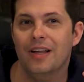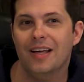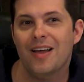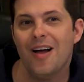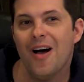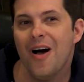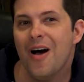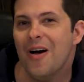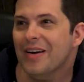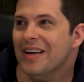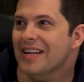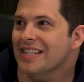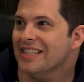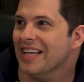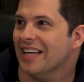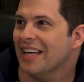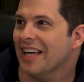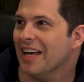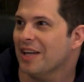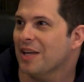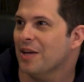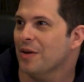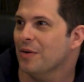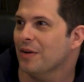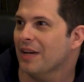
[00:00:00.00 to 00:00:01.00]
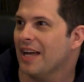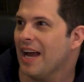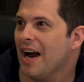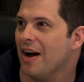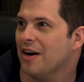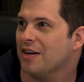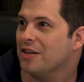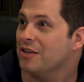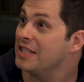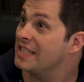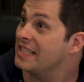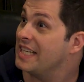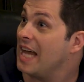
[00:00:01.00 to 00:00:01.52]
like, oh, he's like a cute
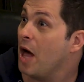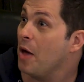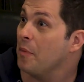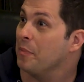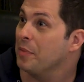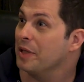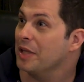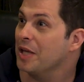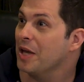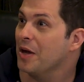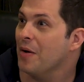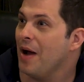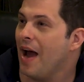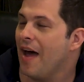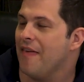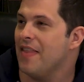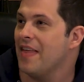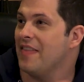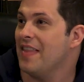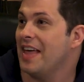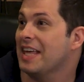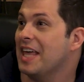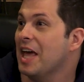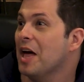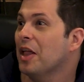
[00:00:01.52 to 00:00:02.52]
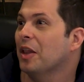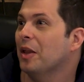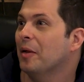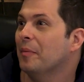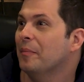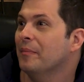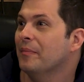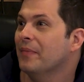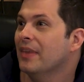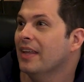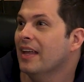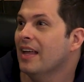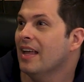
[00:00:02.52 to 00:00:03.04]
character, and he's helping you, and then they kill
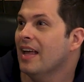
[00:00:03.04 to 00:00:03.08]
him.